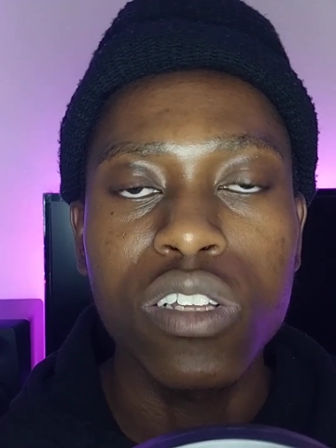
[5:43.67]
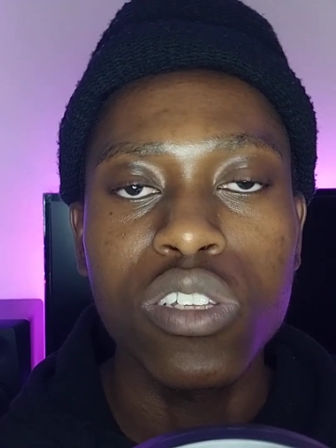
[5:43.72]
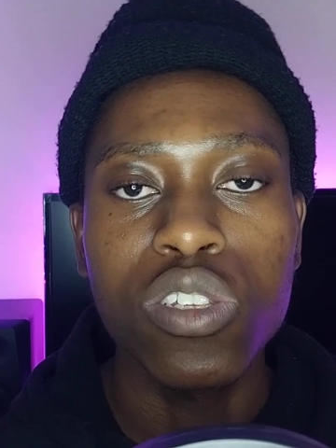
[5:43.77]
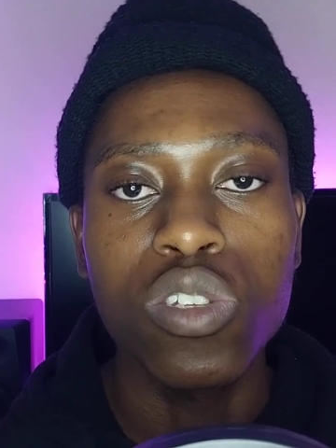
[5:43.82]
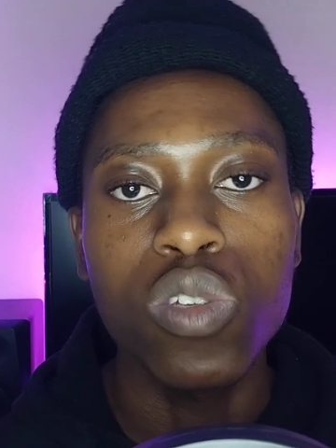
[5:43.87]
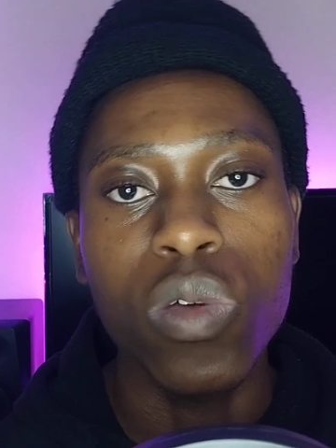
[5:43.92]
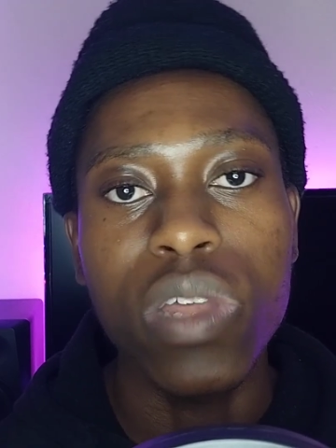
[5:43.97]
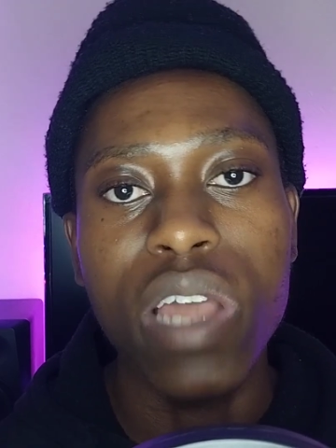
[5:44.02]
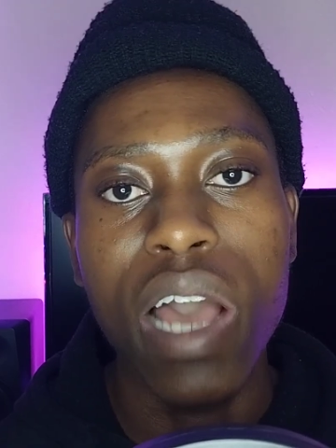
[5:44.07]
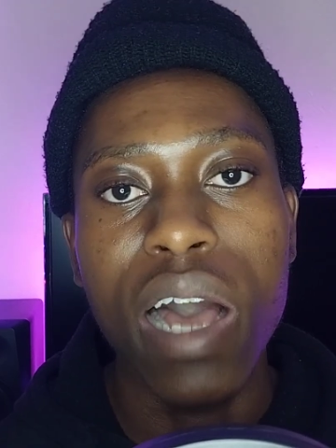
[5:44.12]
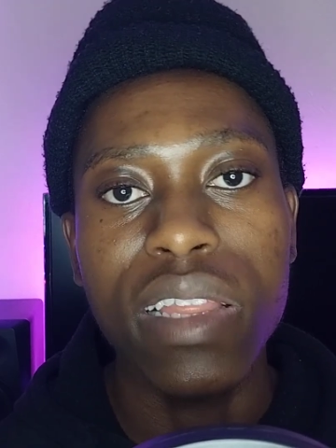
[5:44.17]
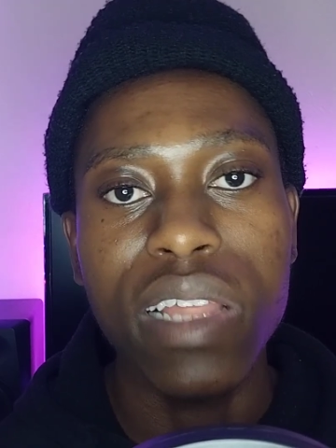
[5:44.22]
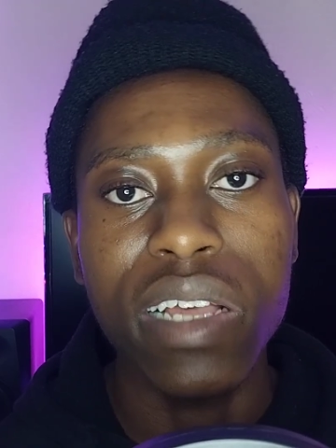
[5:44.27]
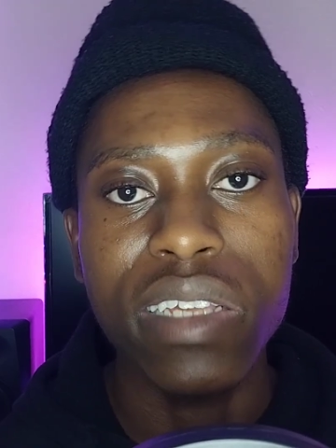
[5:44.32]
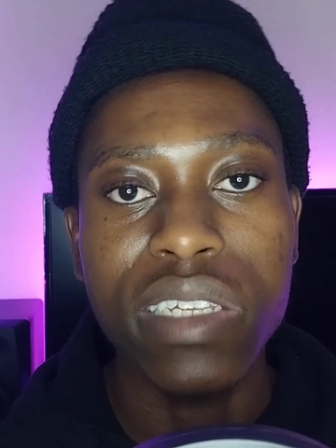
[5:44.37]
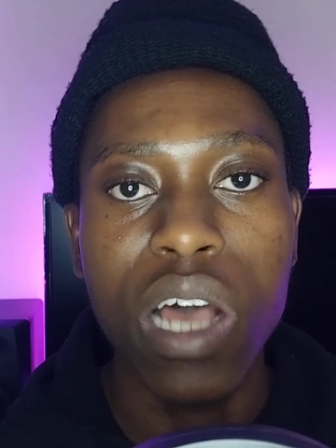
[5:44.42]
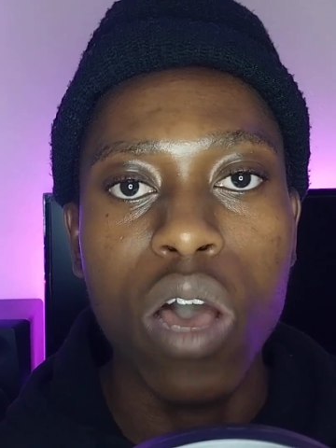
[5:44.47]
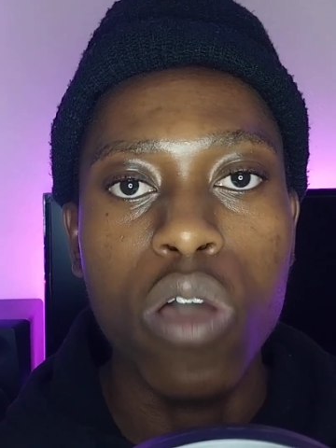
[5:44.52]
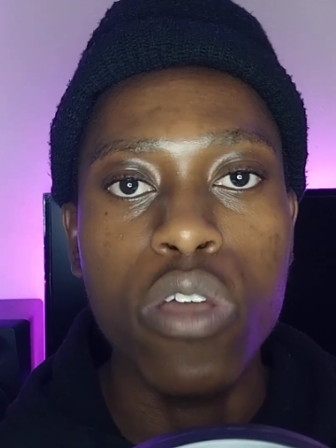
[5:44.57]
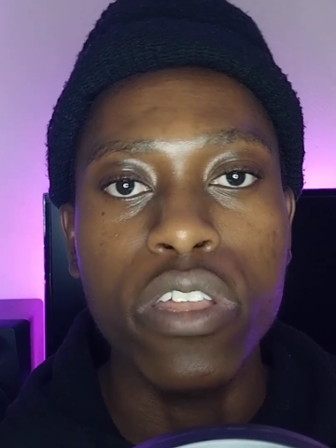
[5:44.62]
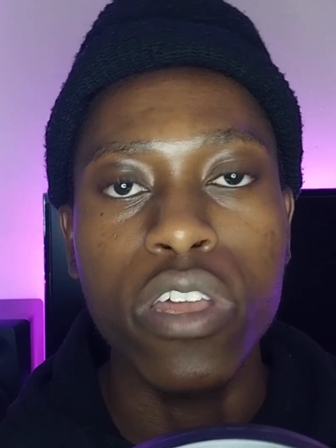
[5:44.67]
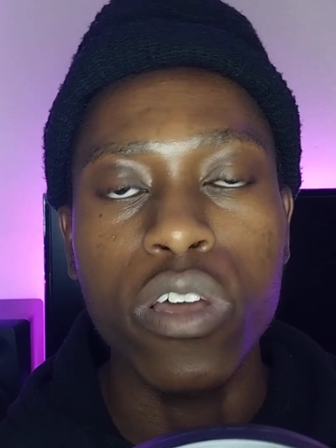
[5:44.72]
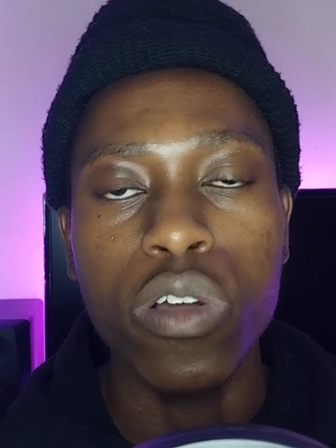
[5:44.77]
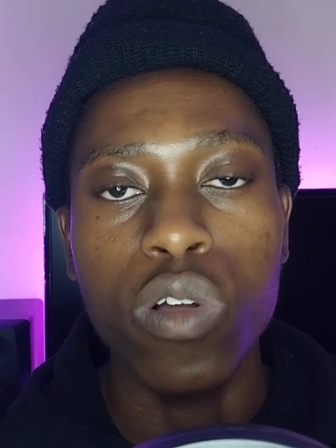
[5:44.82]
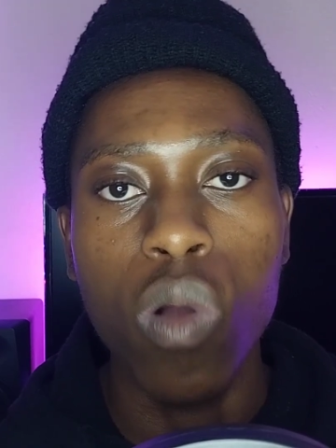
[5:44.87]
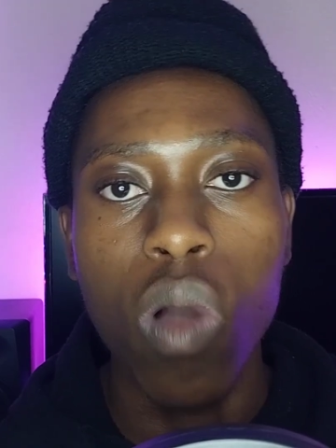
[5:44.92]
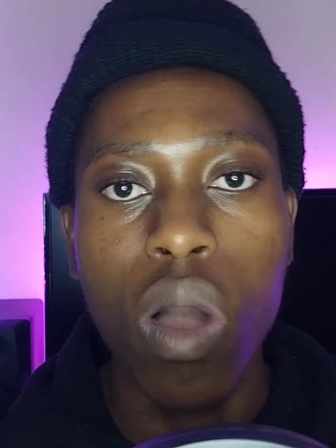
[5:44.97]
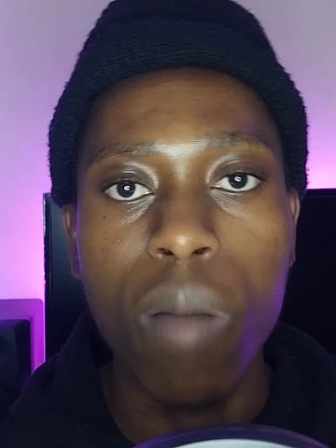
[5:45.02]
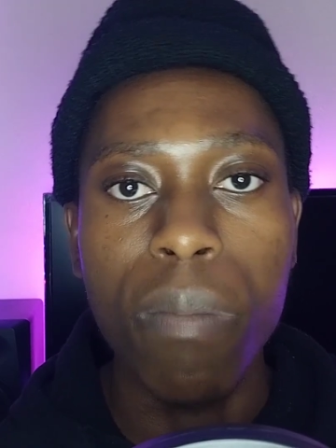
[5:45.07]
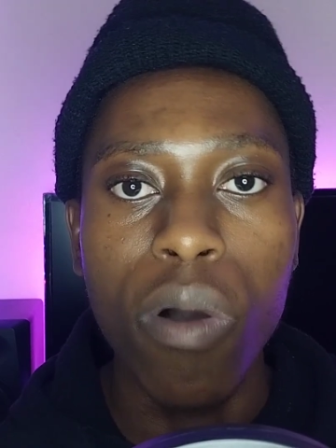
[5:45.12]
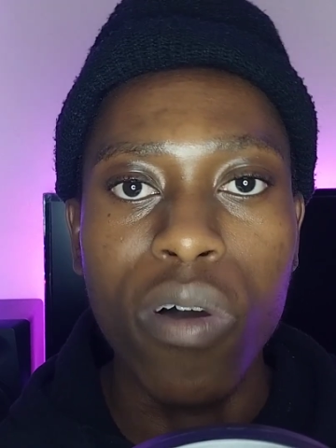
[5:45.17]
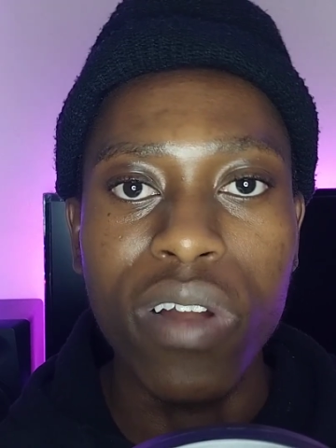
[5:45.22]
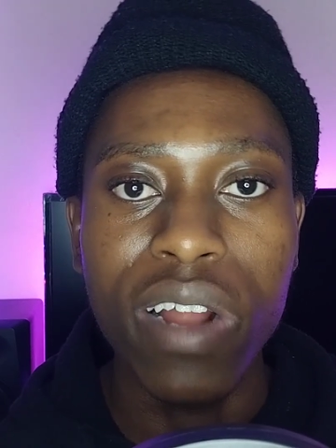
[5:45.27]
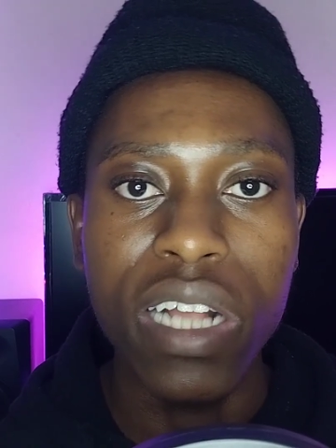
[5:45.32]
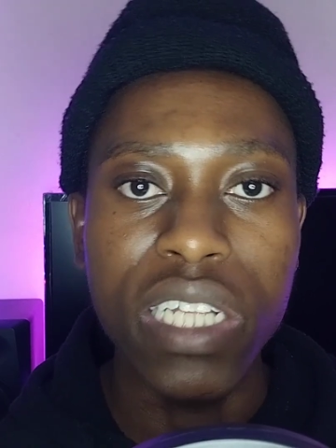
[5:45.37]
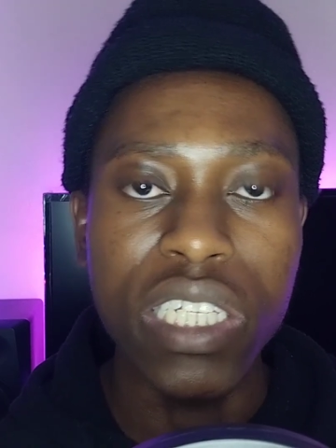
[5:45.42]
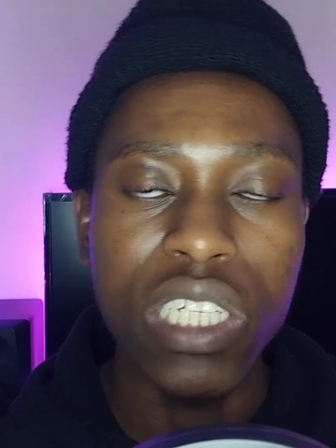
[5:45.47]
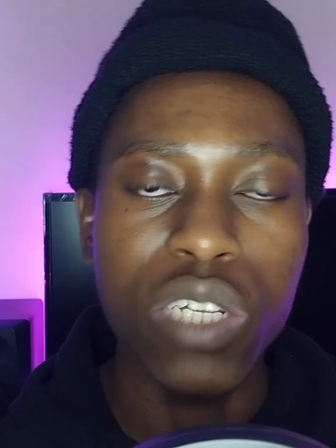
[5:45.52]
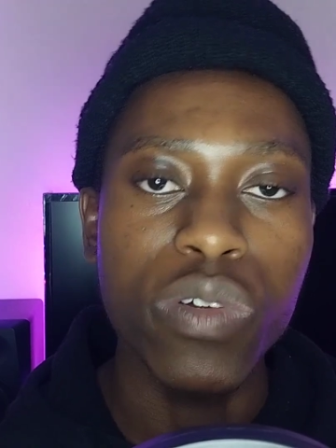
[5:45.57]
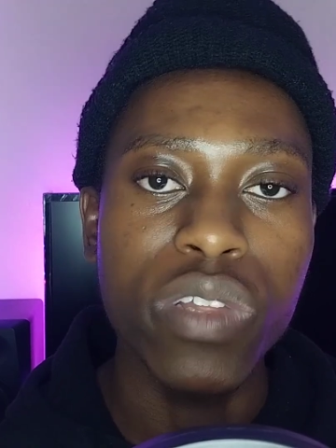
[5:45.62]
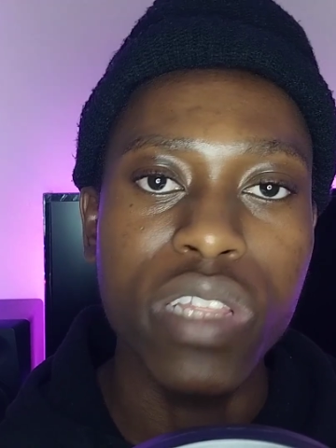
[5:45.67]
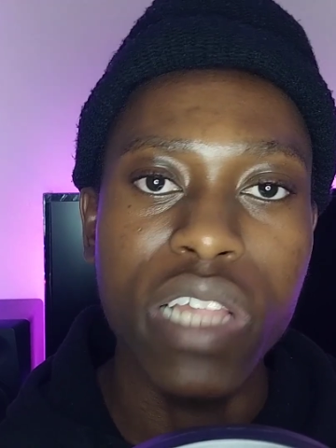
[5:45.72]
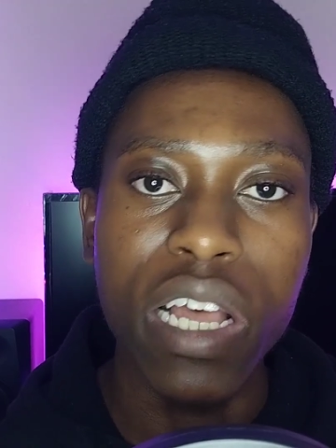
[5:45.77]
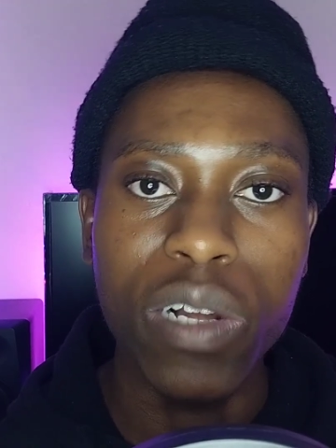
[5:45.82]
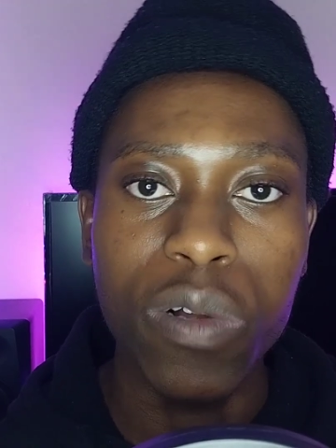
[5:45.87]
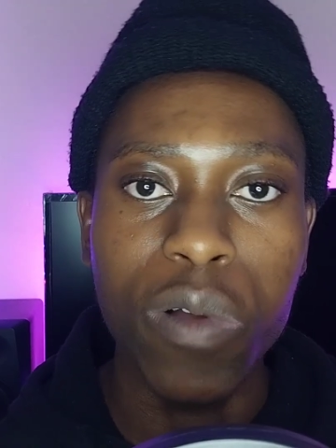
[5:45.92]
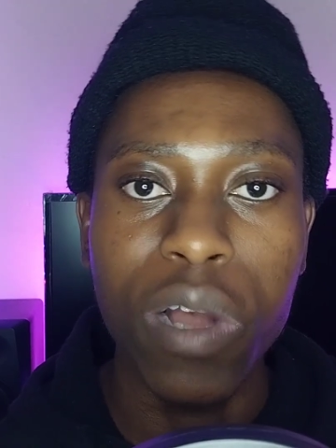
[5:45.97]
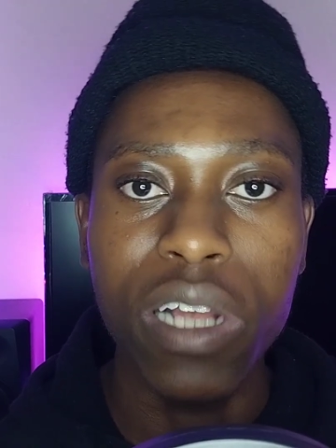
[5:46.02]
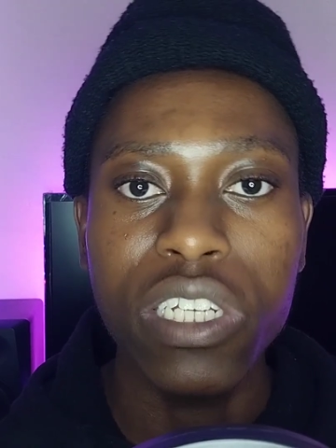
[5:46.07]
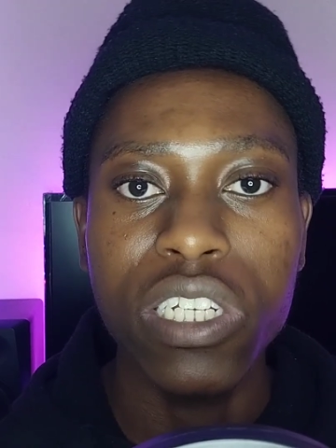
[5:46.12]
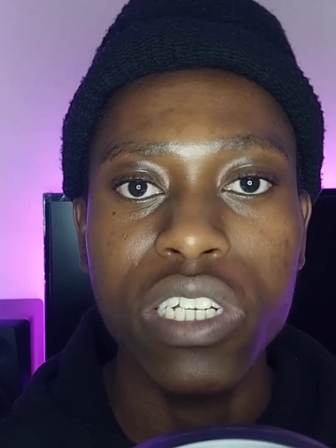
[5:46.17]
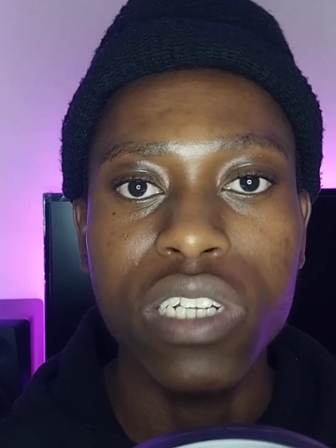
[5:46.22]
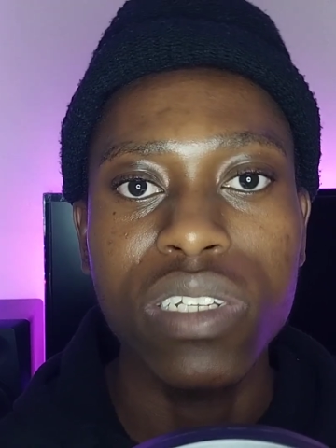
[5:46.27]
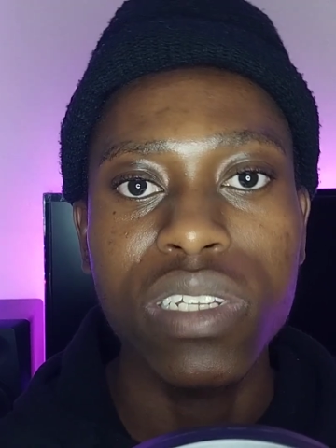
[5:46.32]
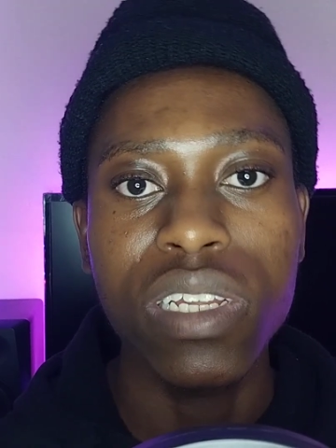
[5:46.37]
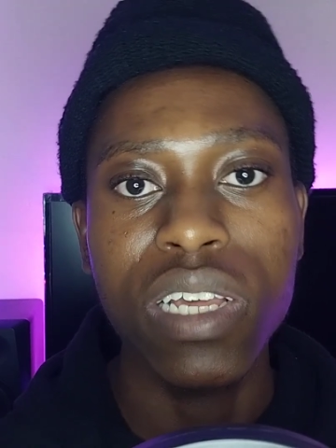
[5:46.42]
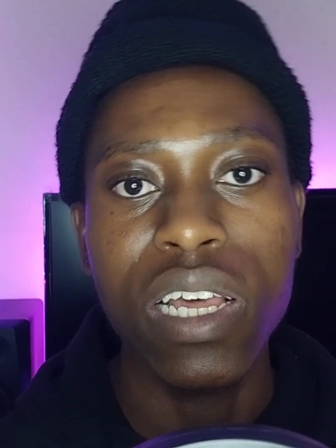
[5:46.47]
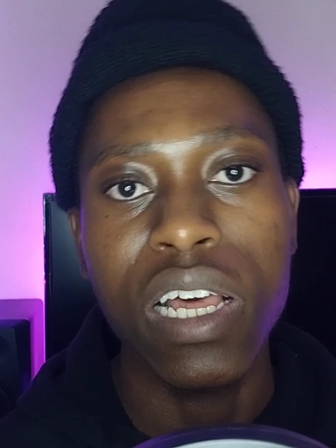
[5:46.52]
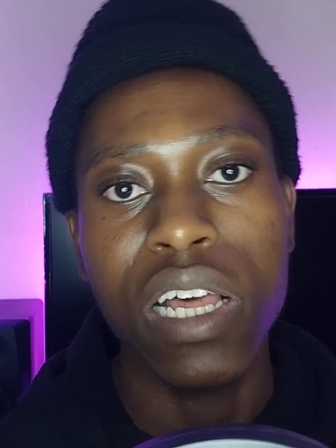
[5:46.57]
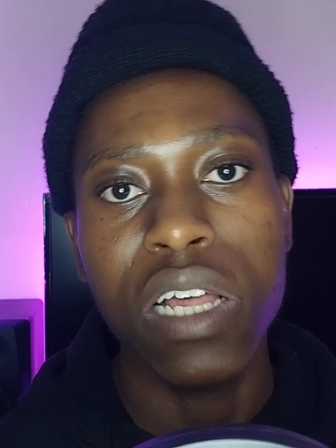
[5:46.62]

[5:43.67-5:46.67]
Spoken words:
So yeah, that's how you can go about answering that question.